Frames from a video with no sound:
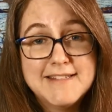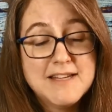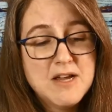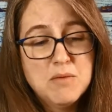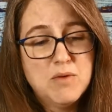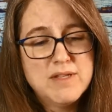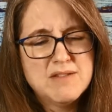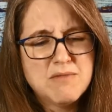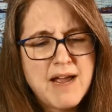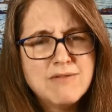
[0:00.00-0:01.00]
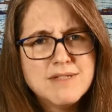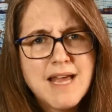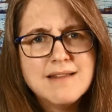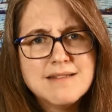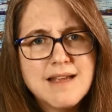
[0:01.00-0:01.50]
less, well, it's around
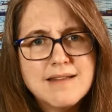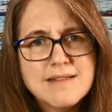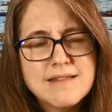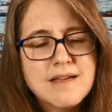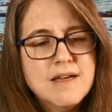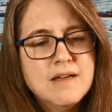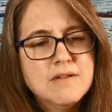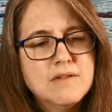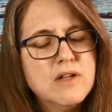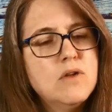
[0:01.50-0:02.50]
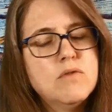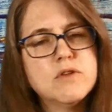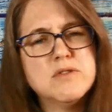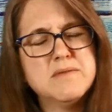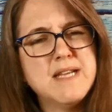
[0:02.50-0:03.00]
10 cents, a little
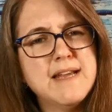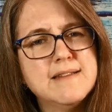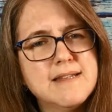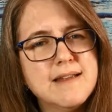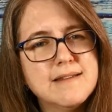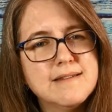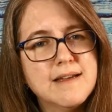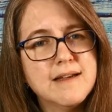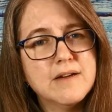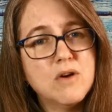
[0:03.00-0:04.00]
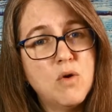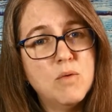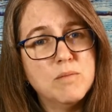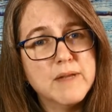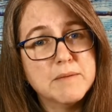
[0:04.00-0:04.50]
over 10 cents a
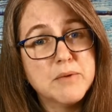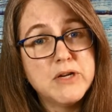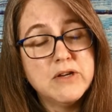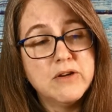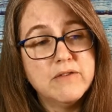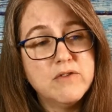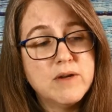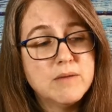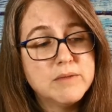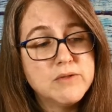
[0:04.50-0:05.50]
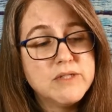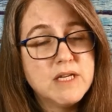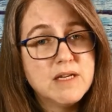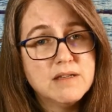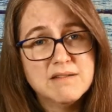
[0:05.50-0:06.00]
comb, like pretty good. If you end up
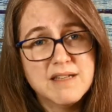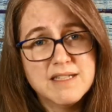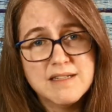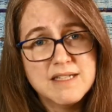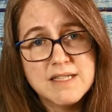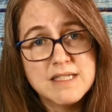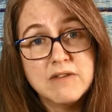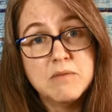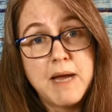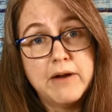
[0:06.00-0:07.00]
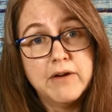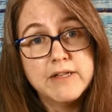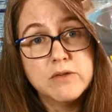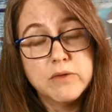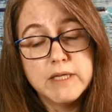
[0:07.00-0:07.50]
losing it, like it doesn't even matter.
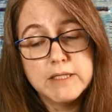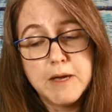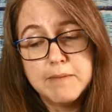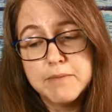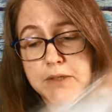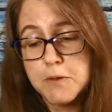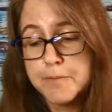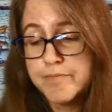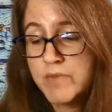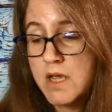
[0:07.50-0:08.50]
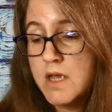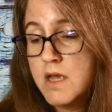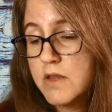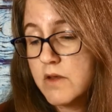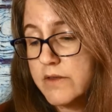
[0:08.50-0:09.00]
It's only a dime. So
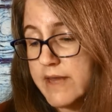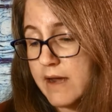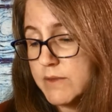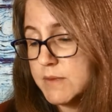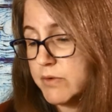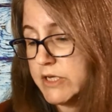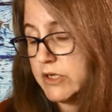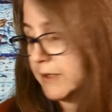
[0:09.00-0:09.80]
thought that was pretty